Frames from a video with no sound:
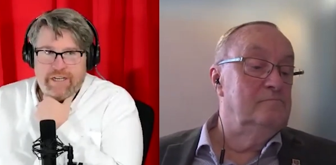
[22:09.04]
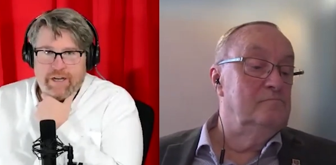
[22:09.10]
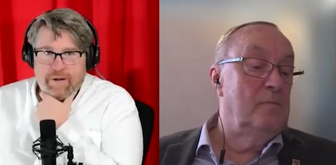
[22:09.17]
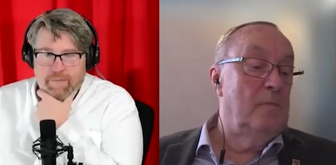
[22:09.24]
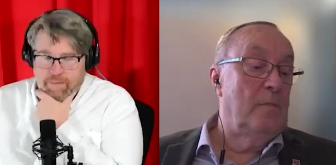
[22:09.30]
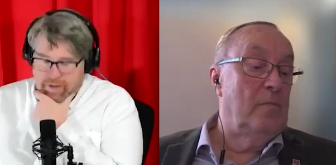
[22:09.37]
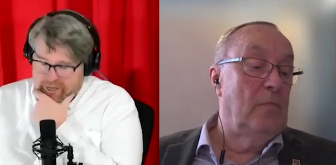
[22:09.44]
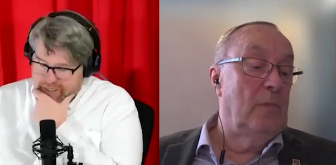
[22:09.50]

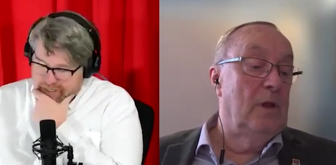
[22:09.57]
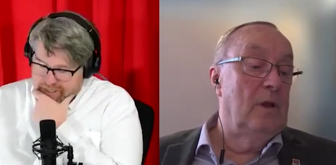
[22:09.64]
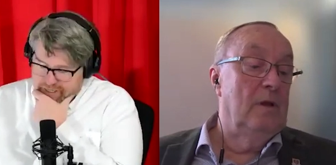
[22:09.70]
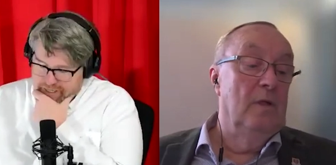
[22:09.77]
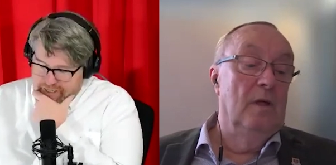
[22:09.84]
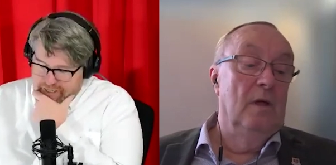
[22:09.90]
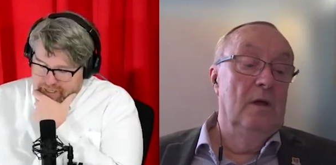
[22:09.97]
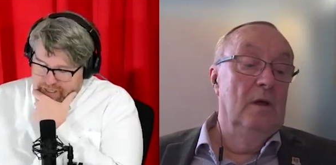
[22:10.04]
Speaker 1: here, but
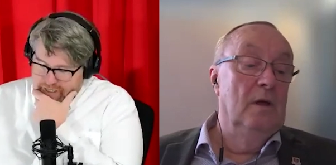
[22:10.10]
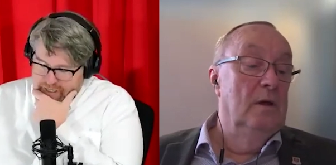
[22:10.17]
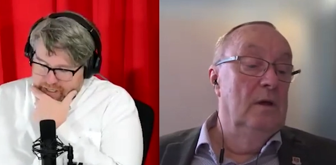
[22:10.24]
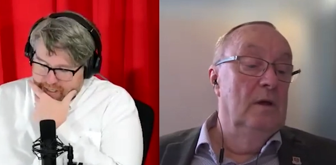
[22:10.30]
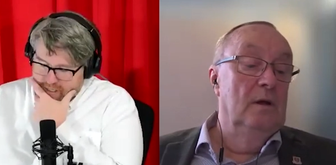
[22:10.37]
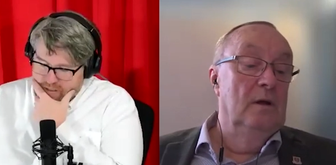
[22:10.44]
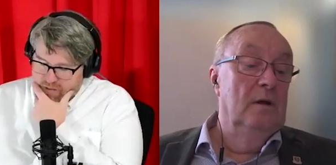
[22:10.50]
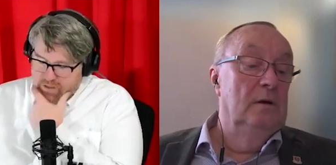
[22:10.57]

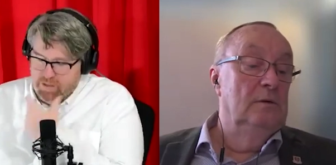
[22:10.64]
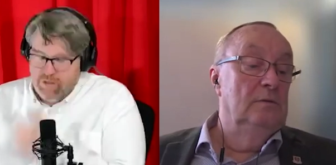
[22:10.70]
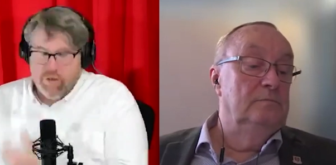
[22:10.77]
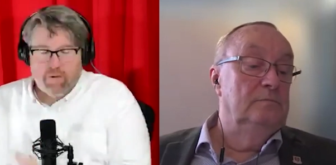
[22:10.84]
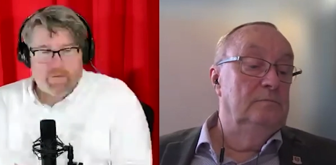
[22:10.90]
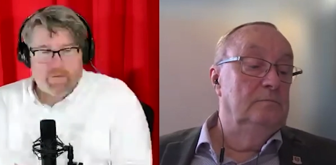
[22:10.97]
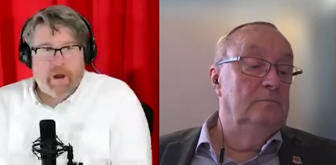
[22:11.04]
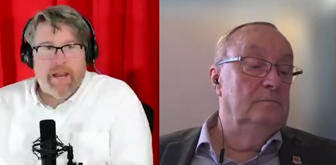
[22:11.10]

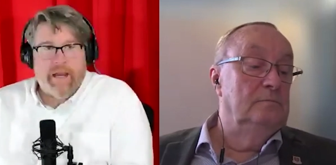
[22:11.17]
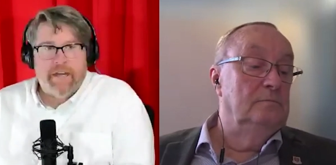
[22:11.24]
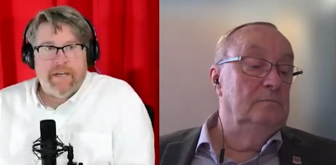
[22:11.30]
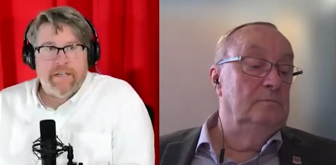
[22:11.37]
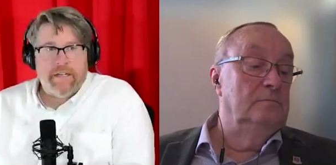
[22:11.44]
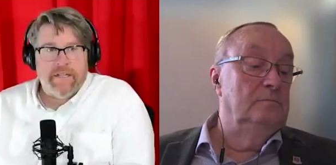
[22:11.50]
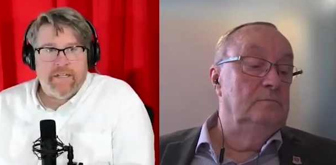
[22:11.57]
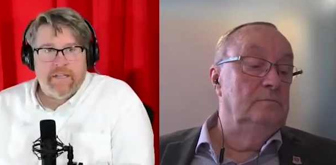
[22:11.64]
you're
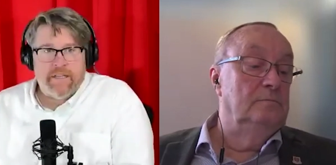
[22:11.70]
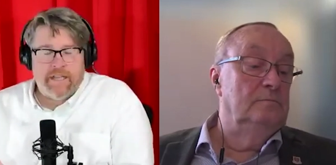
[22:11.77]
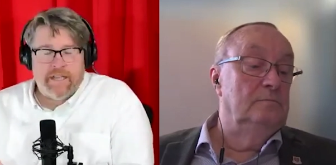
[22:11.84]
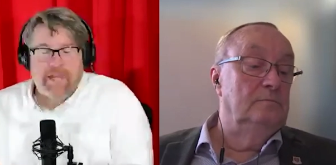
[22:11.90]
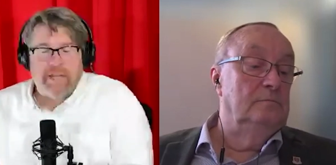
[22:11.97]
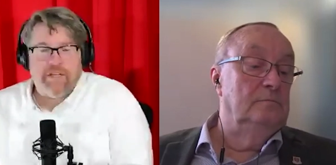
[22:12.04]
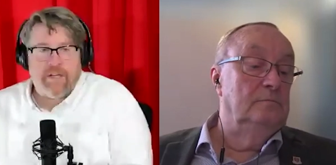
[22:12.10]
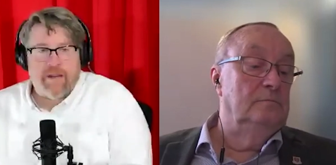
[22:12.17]
right.
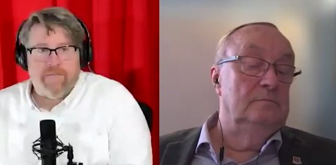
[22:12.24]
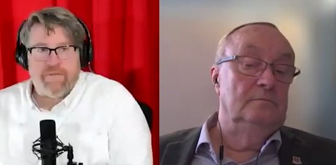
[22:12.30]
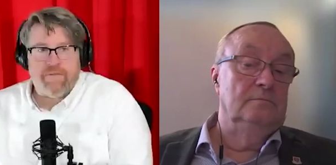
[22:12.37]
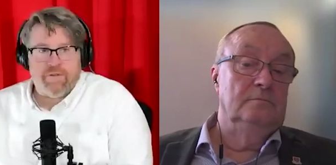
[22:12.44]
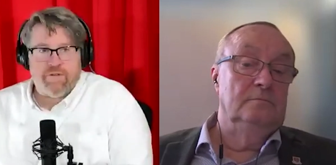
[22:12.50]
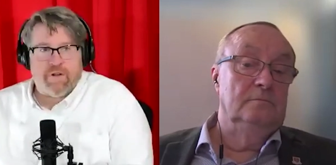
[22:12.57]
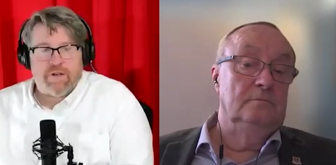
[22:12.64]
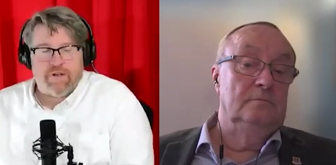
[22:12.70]
The aging
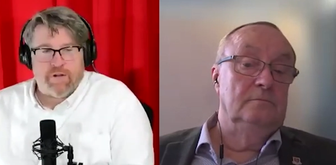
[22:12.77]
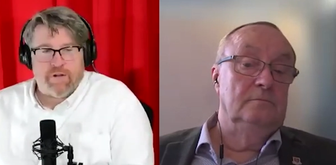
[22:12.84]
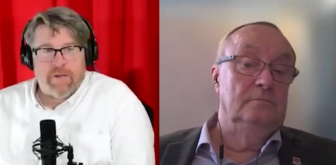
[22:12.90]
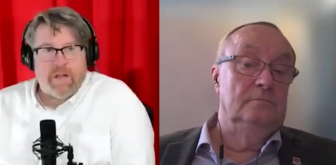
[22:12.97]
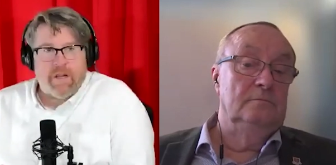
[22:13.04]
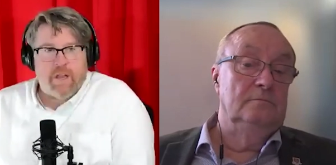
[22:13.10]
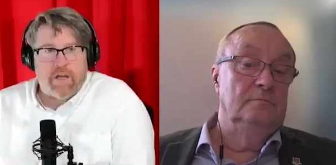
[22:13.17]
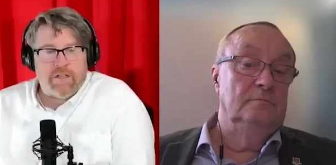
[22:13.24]
infrastructure
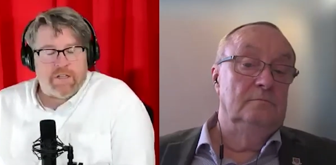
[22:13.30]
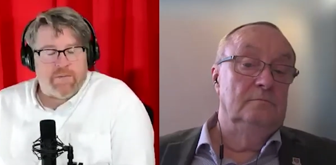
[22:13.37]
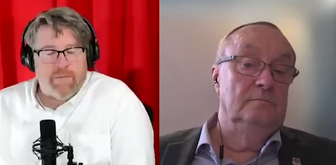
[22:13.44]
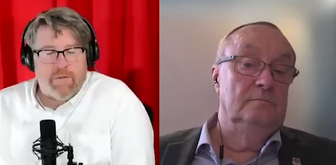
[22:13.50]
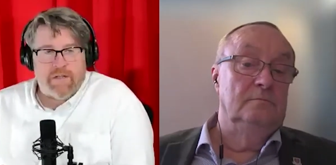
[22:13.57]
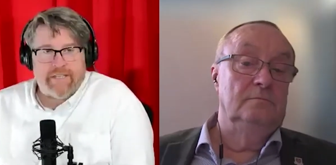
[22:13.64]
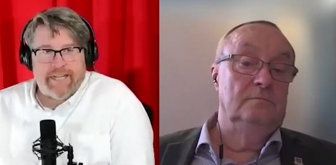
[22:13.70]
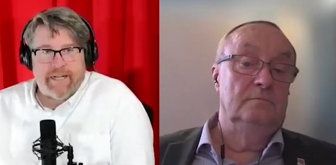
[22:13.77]
in a lot of
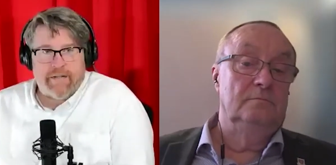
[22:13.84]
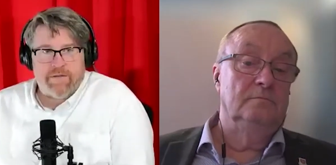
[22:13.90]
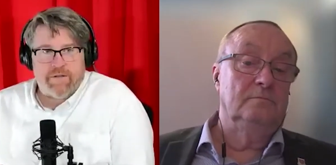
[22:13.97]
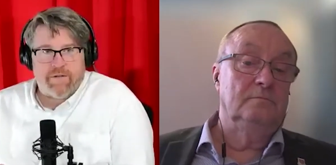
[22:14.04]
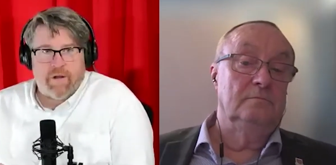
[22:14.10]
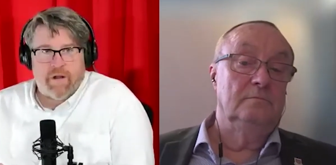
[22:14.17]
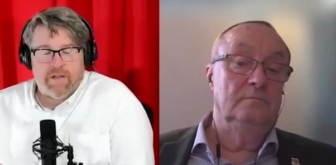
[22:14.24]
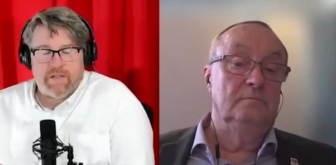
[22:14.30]
small
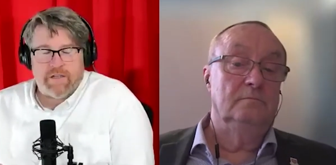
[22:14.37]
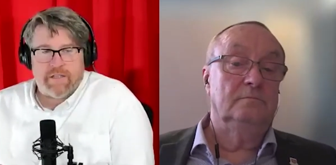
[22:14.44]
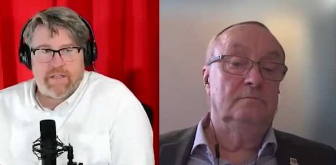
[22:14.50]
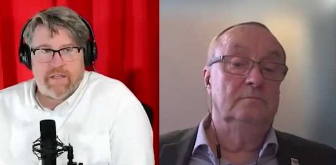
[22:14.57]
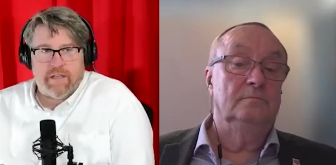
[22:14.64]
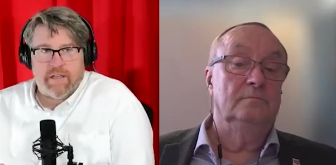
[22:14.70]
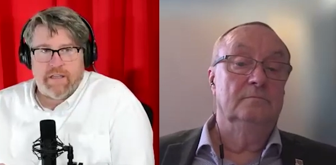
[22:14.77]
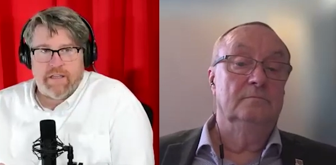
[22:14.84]
towns across
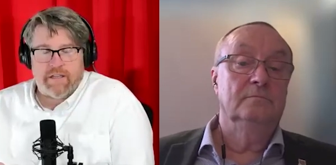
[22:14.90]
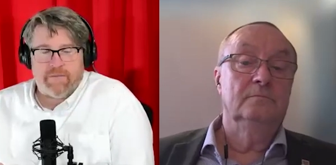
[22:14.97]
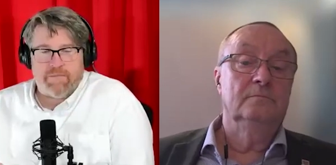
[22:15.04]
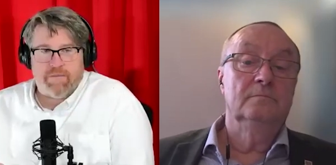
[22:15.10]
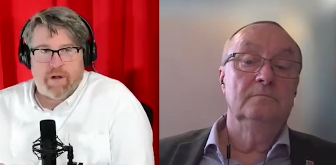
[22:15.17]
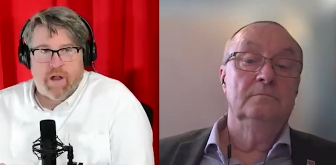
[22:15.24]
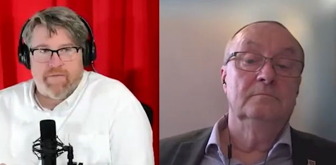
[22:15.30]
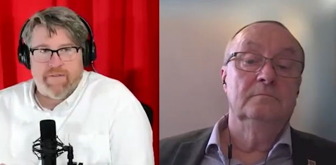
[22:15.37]
the
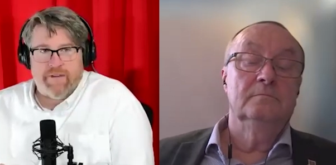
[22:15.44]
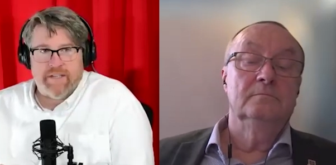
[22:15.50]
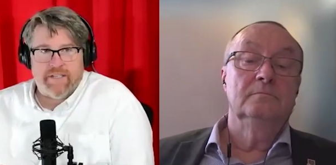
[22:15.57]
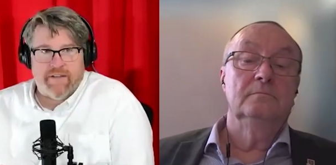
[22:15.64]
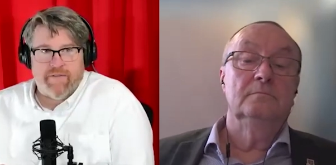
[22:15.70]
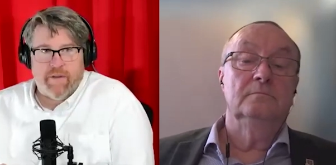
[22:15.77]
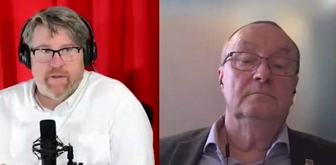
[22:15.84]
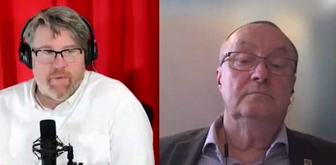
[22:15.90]
this
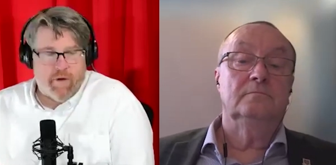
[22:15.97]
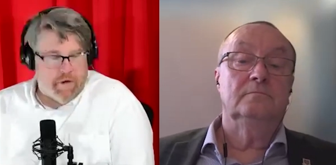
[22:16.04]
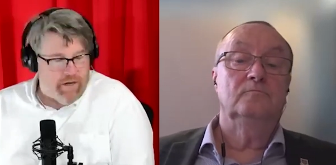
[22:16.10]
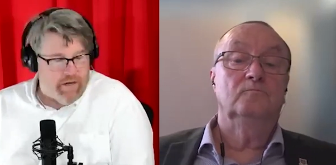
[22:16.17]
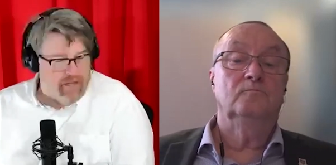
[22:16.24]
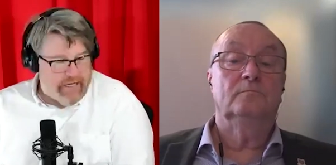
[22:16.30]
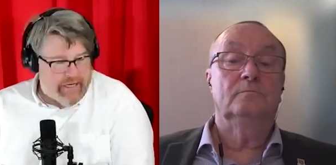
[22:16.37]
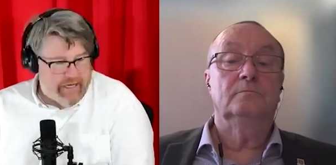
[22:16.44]
province of
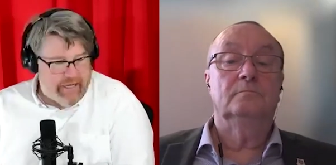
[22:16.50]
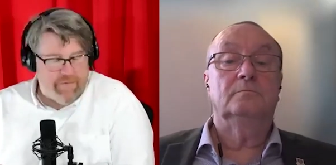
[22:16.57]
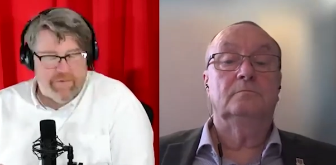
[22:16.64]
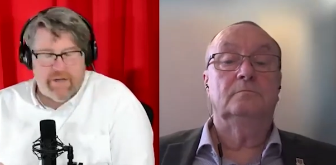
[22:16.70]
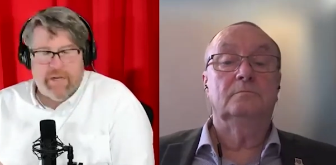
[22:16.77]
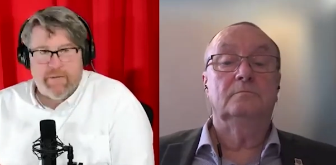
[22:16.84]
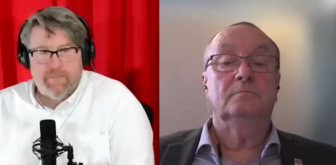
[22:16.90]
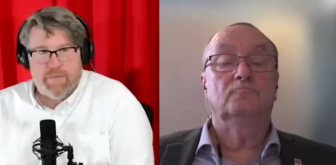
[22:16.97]
Alberta and
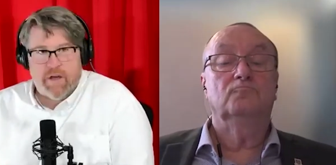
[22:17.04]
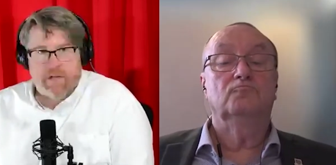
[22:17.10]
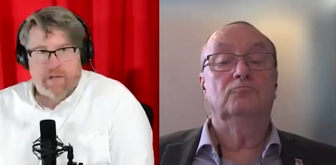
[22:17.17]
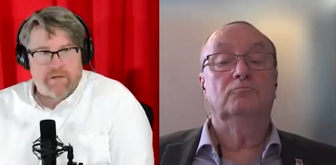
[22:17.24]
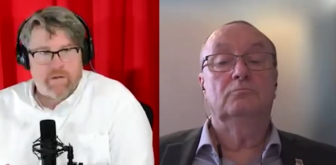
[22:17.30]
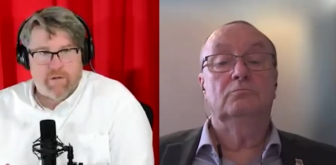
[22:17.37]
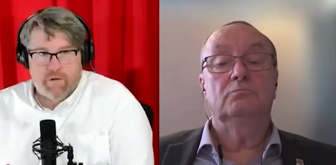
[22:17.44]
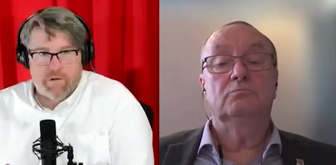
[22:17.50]
even in
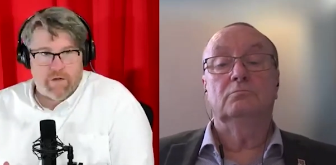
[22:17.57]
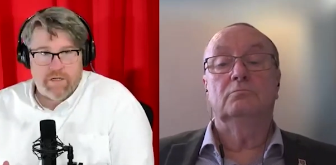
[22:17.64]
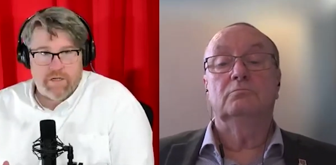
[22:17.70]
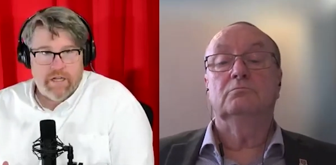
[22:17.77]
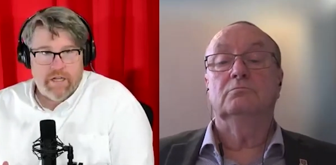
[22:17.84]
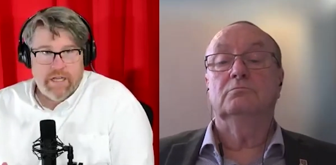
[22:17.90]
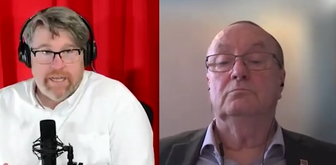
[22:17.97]
Bon Accord